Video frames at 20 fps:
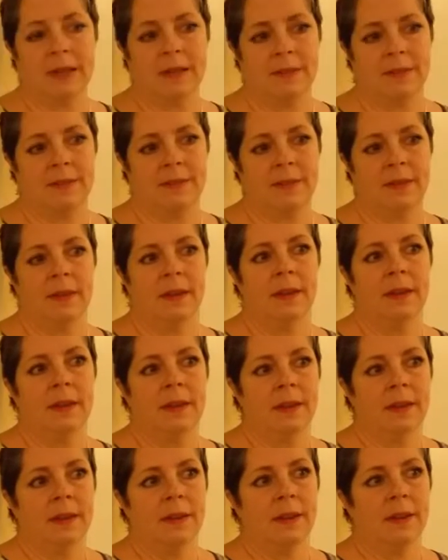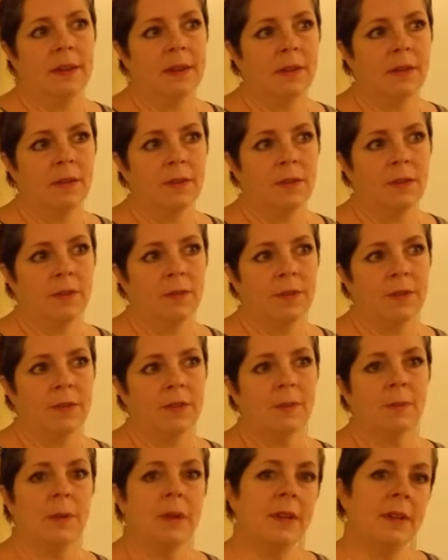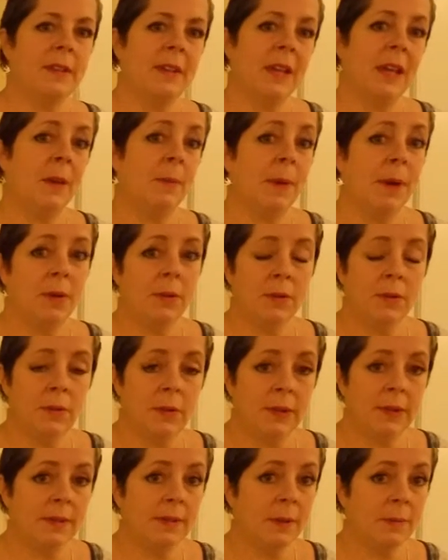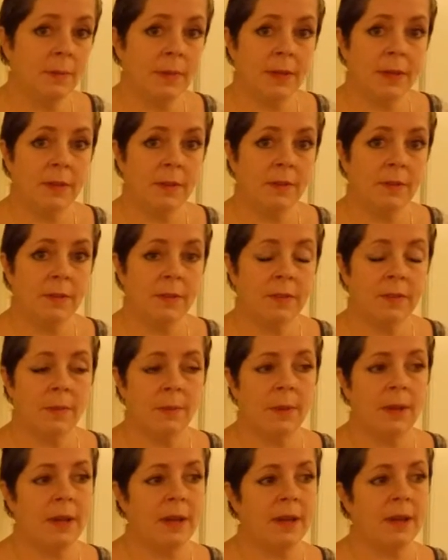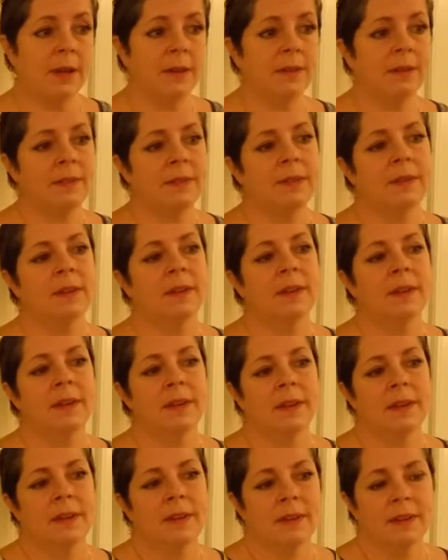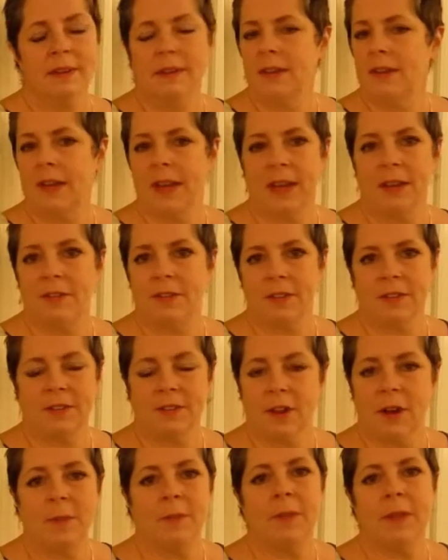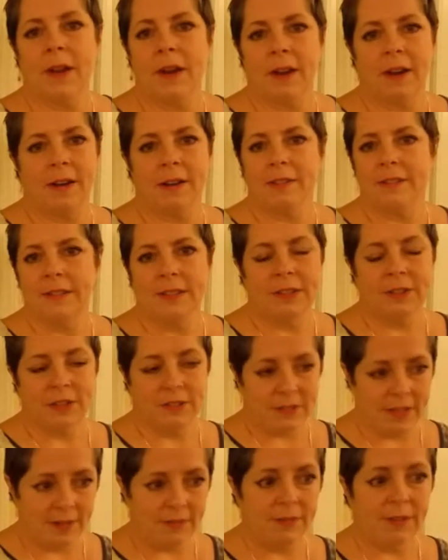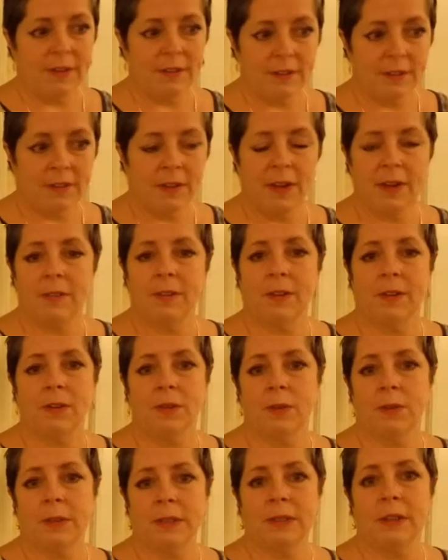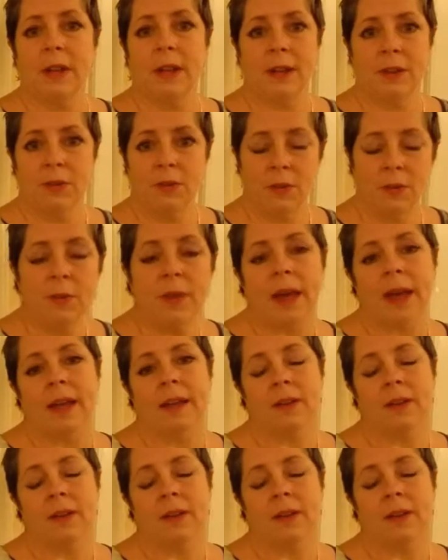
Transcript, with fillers: Because for somebody to think about doing something for somebody else, you can't just stop there. You just have to you have to go and, and do